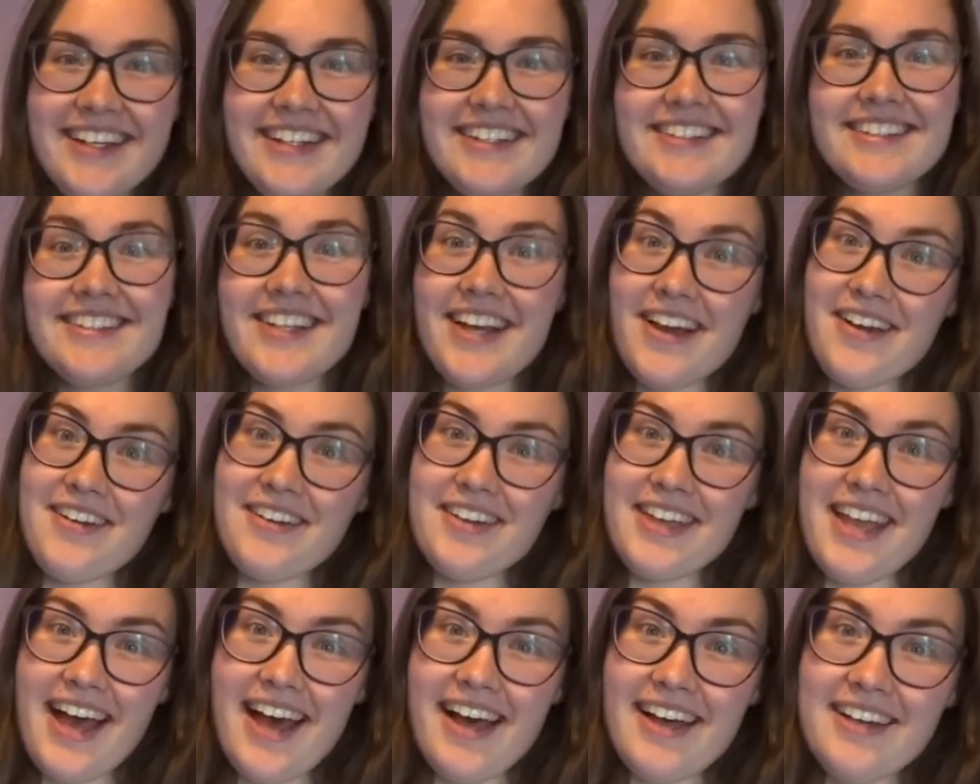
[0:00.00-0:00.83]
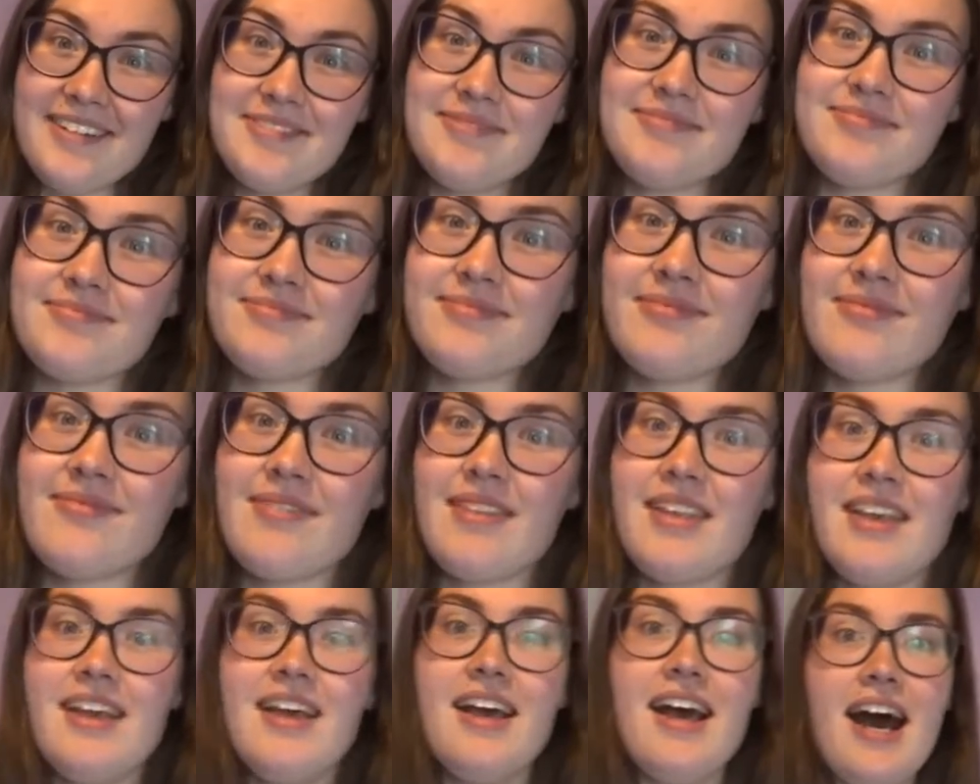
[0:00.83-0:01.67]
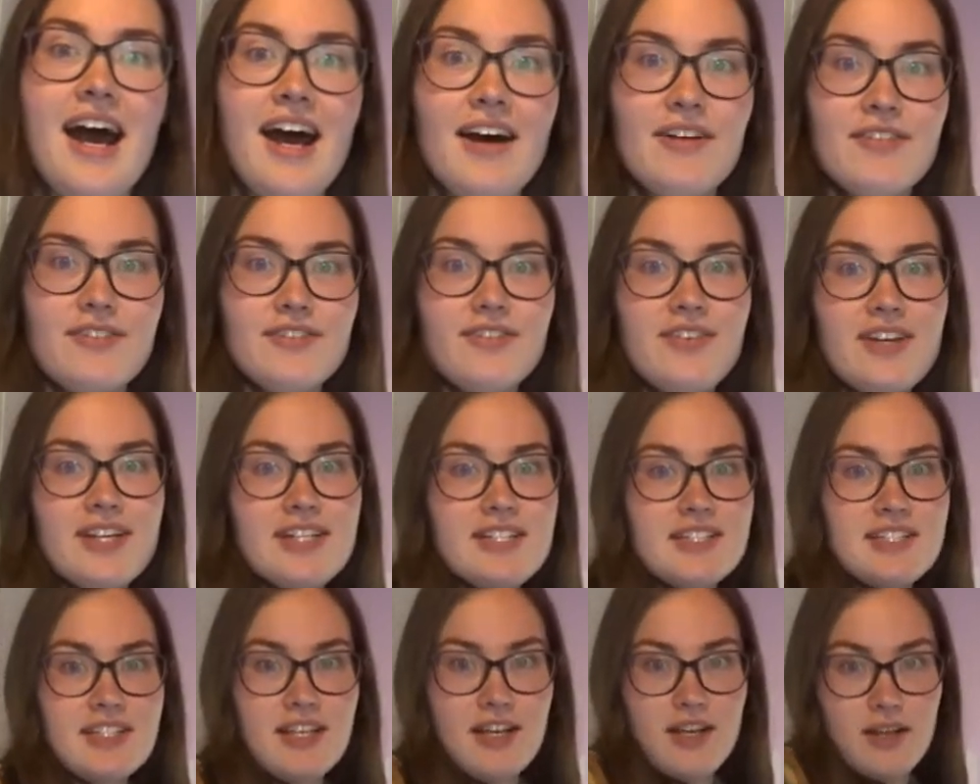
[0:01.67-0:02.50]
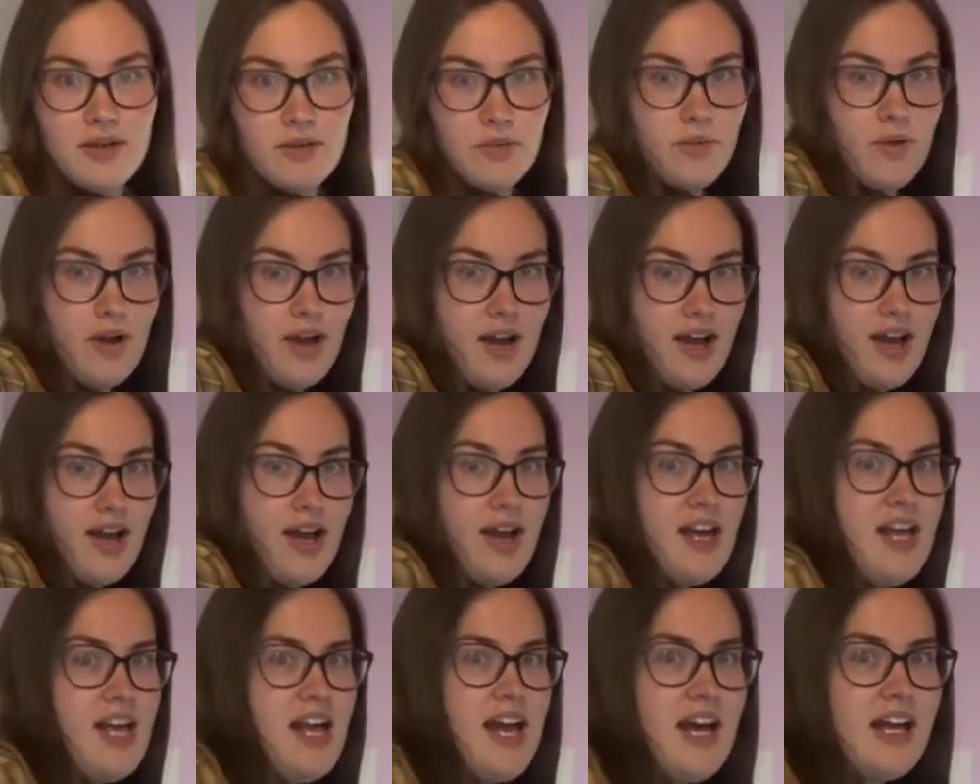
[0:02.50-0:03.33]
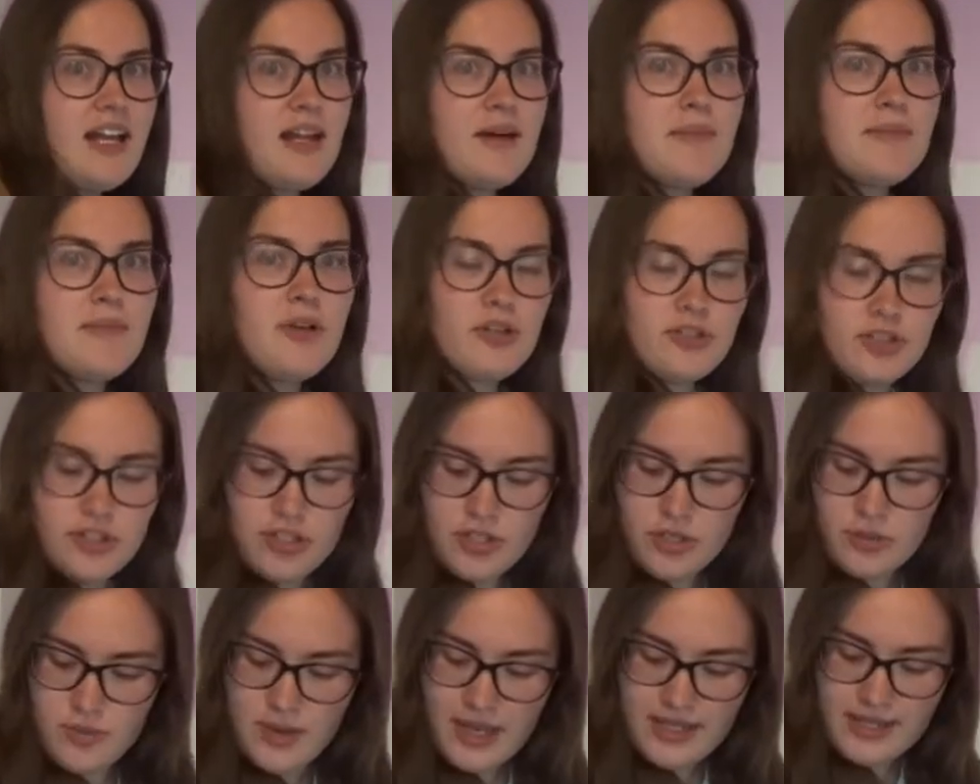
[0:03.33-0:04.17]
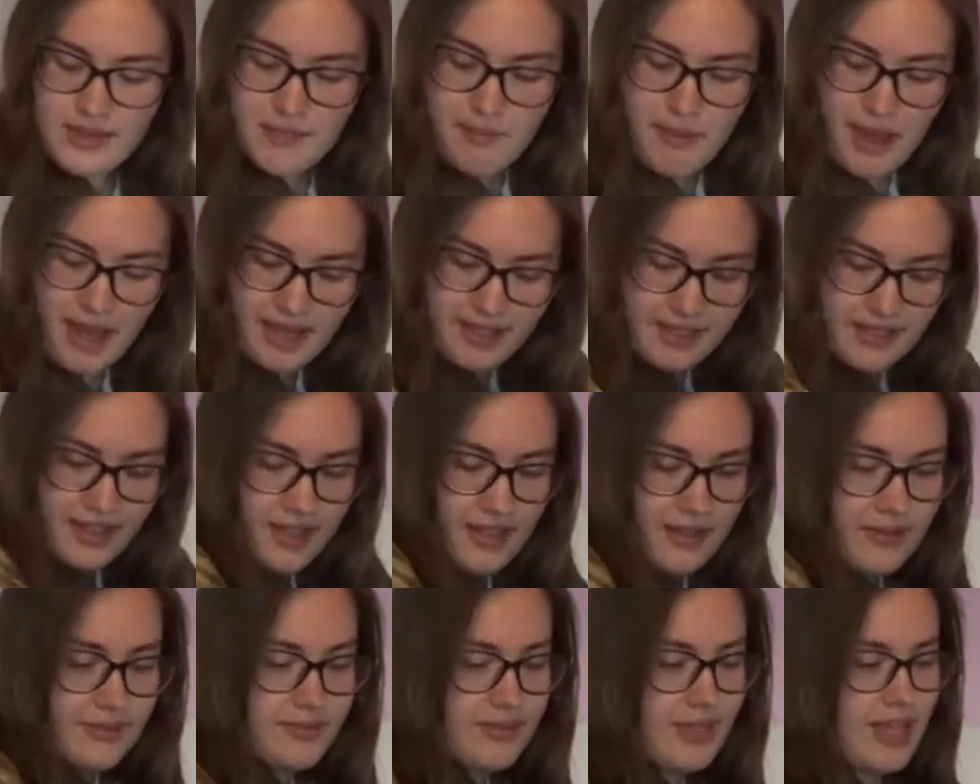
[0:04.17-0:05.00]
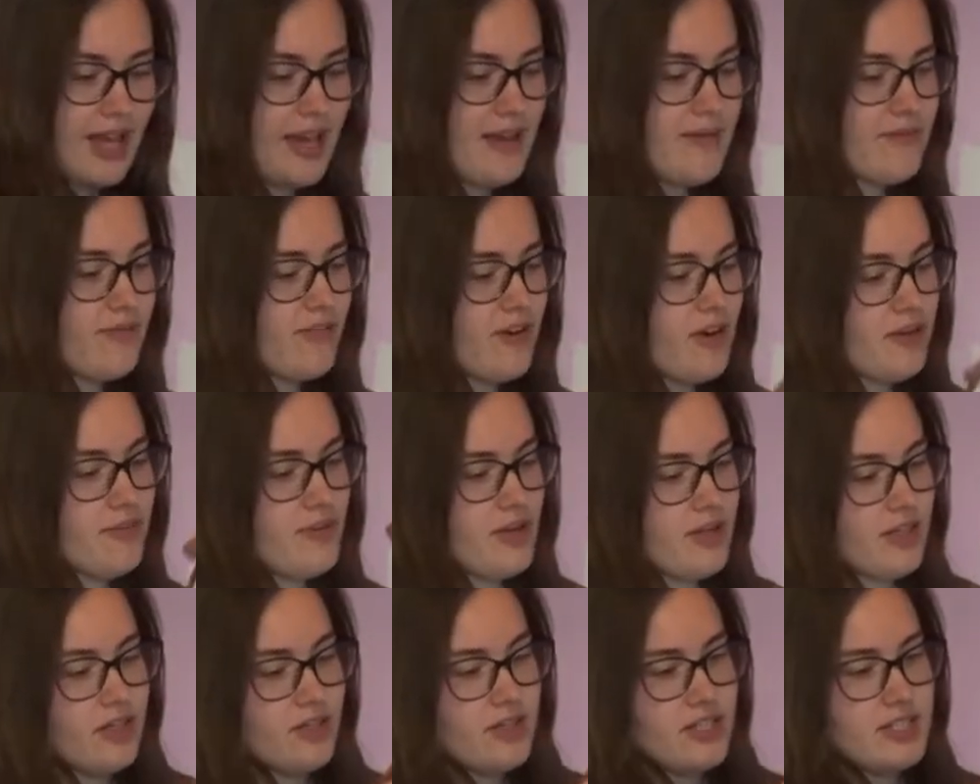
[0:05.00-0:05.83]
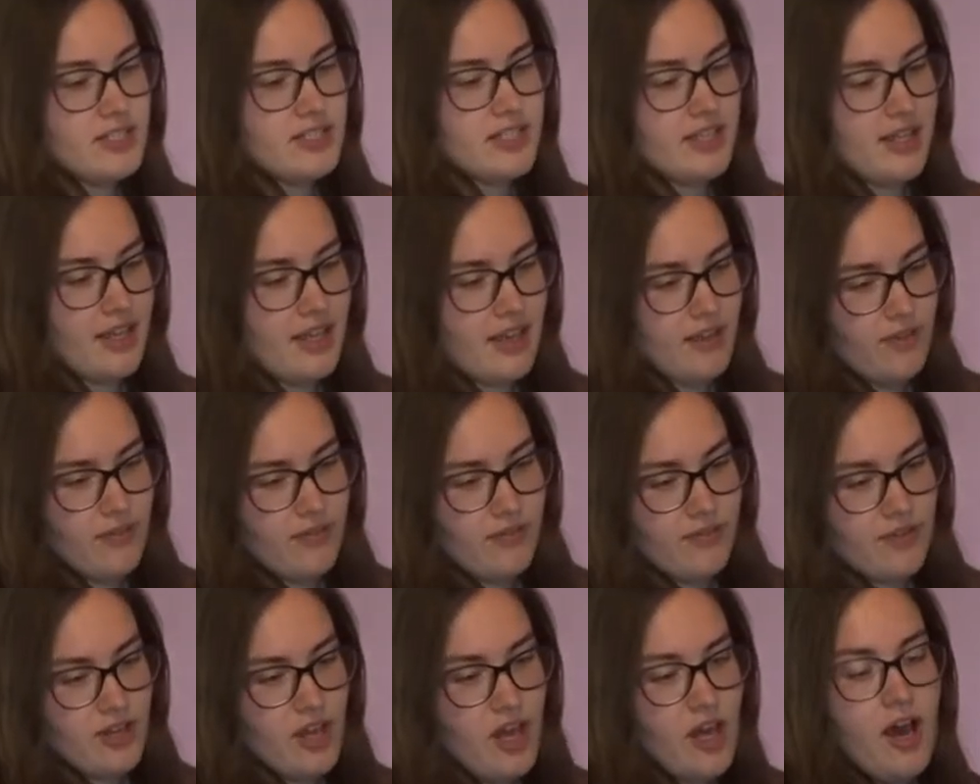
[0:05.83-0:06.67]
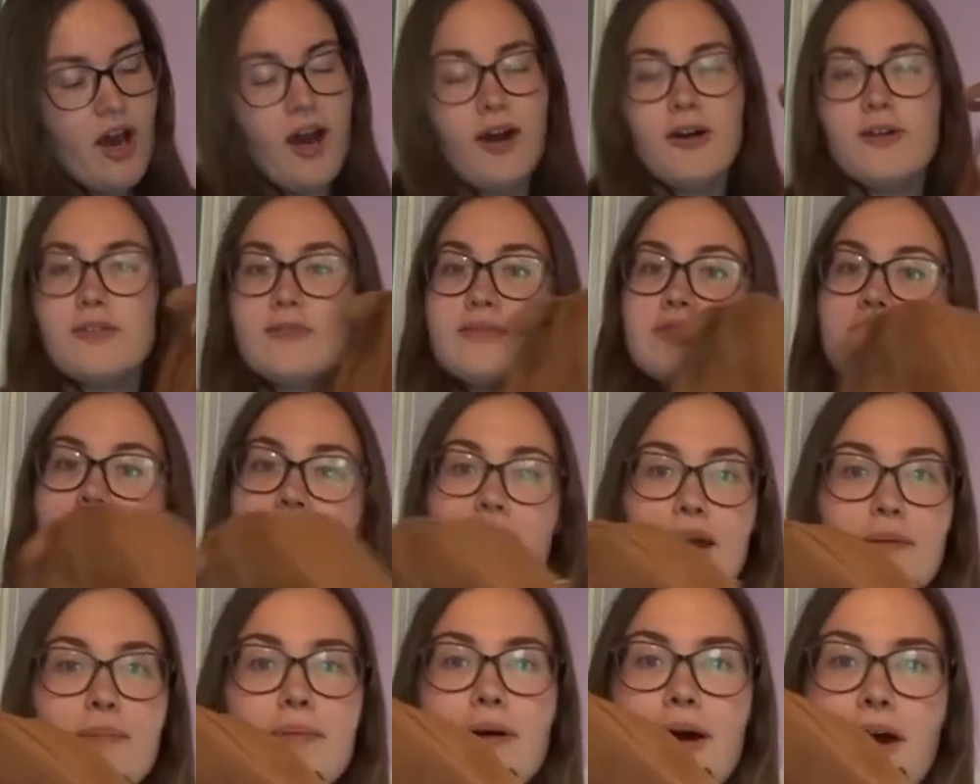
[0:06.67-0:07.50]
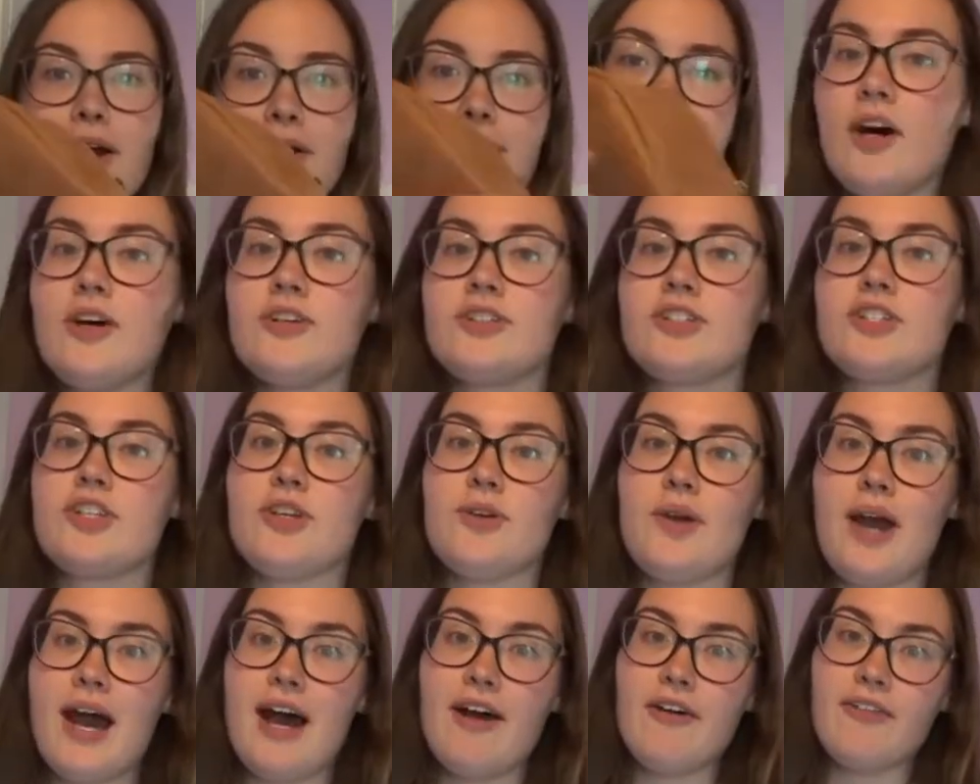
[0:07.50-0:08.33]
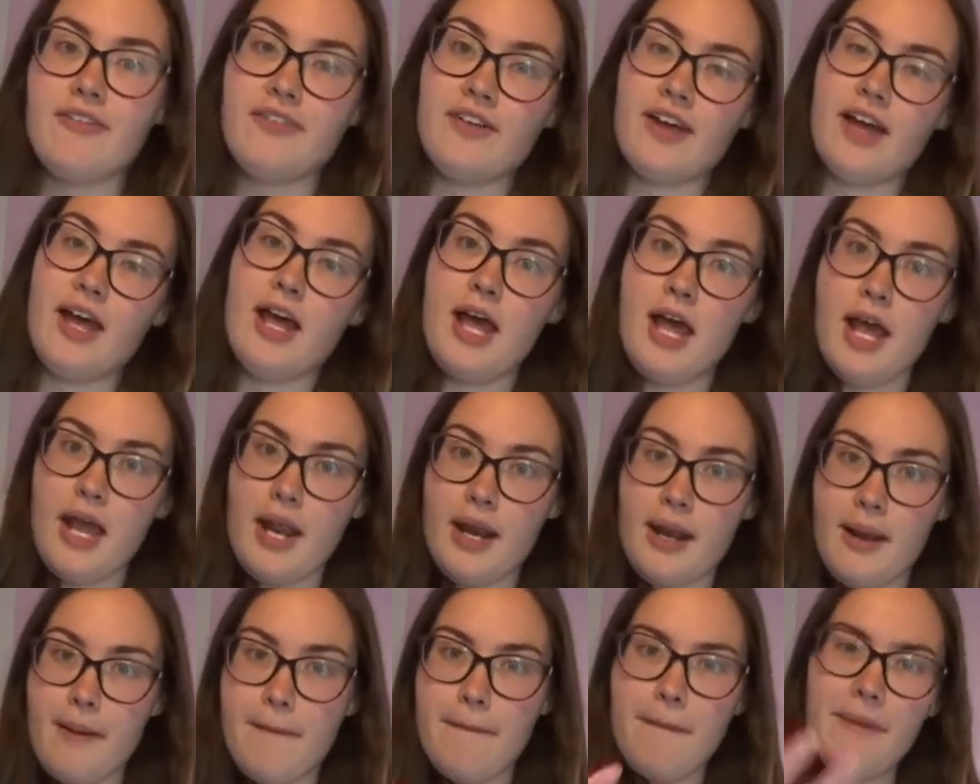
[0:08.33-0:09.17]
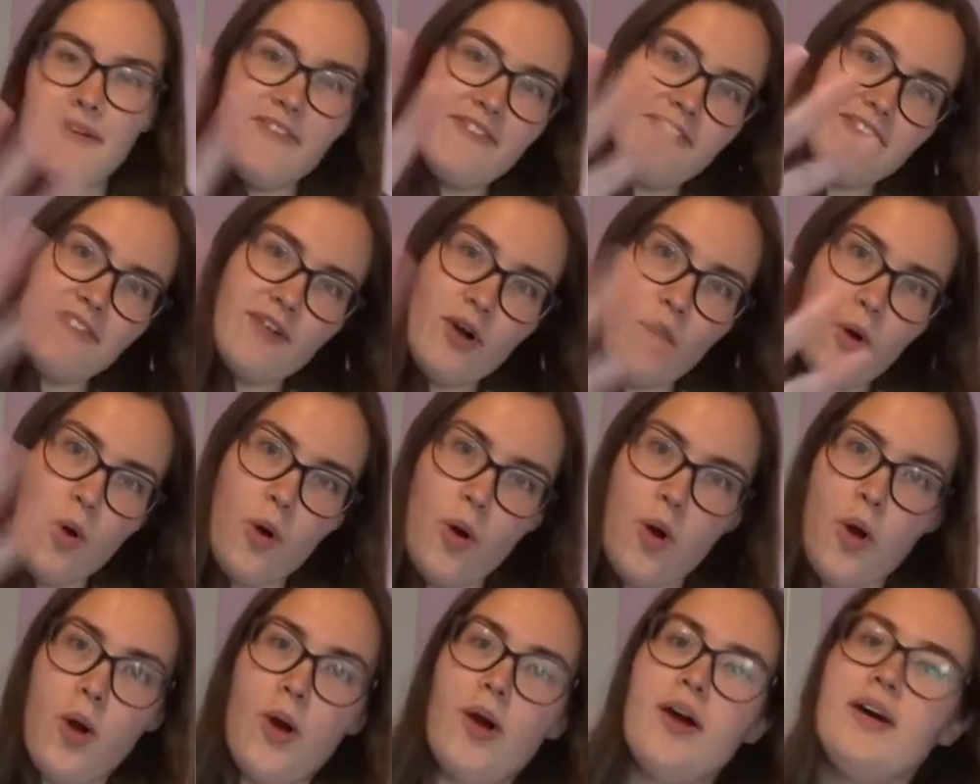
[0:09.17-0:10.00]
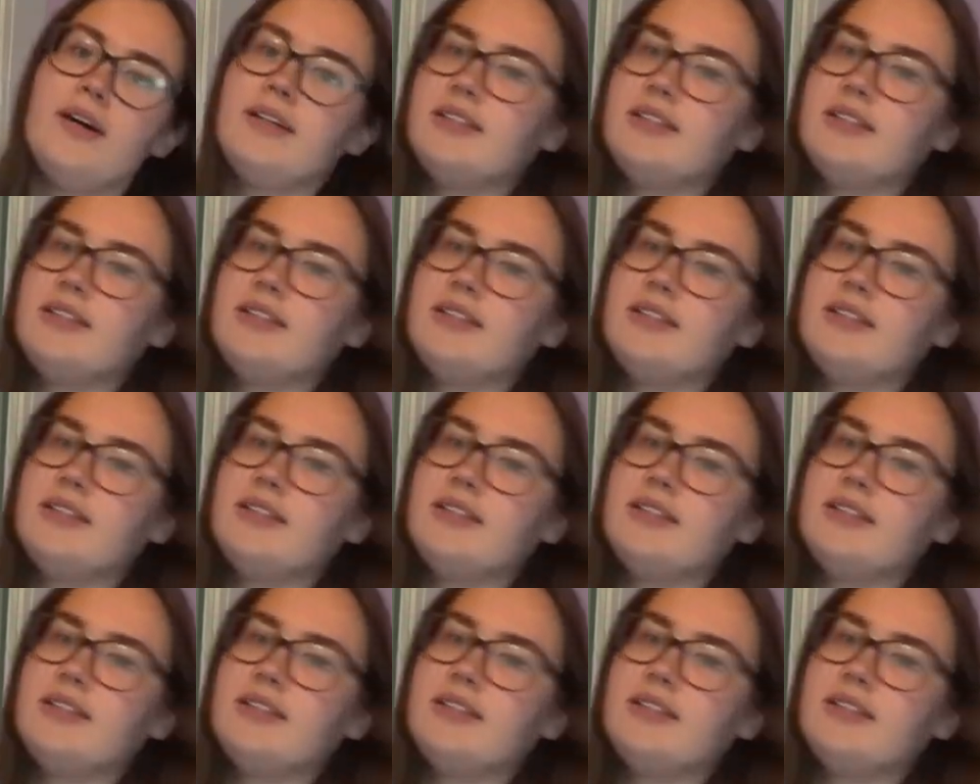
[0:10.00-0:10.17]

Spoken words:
So yeah, outfit war. Now, I'm not sure where the bag came from. I got it as a gift. Oh, typo. On to outfit number four.